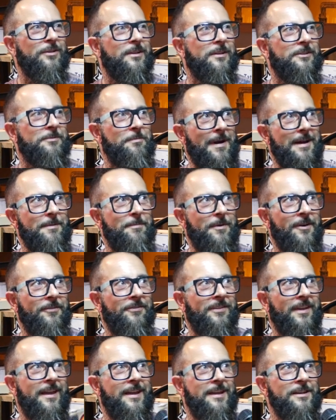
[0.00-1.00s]
really it's my
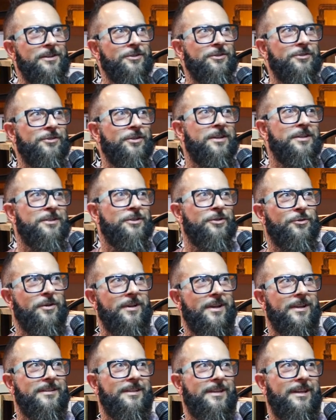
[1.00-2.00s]
birthday and you're, and you're
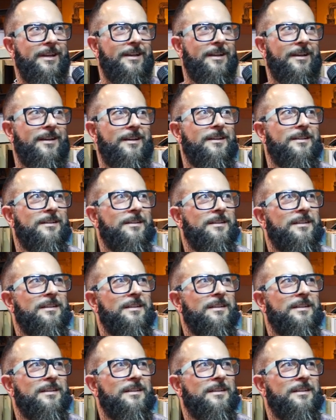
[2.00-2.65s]
drinking tequila.